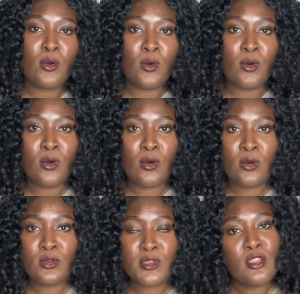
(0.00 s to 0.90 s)

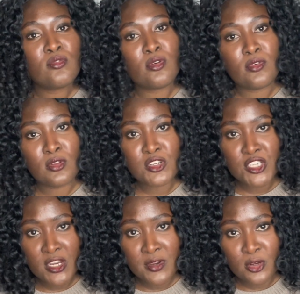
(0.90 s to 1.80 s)
or looking for
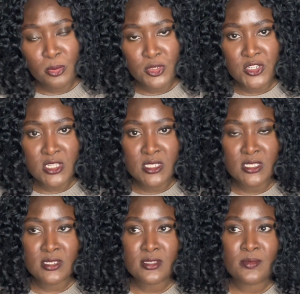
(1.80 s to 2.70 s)
volunteering
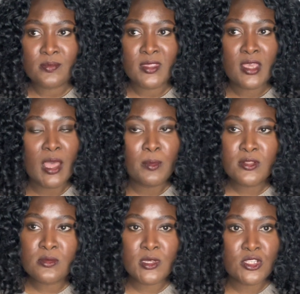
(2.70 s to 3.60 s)
opportunities. I'm
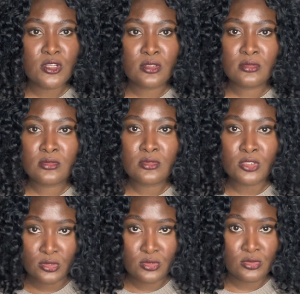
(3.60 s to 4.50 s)
going to mention
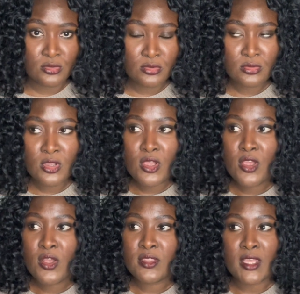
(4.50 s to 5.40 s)
just two
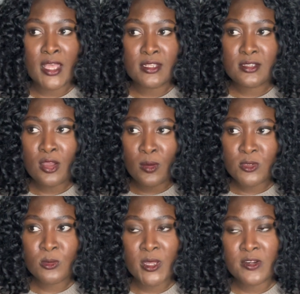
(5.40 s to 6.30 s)
that comes
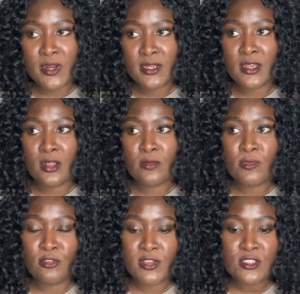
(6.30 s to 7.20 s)
to mind right now.
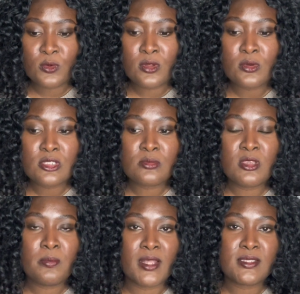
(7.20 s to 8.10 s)
The first one was
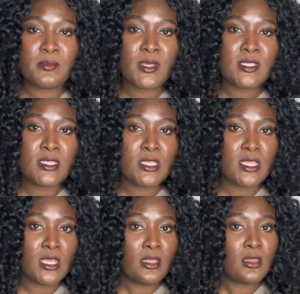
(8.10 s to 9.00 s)
me participating
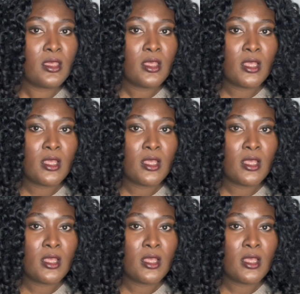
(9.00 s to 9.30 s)
in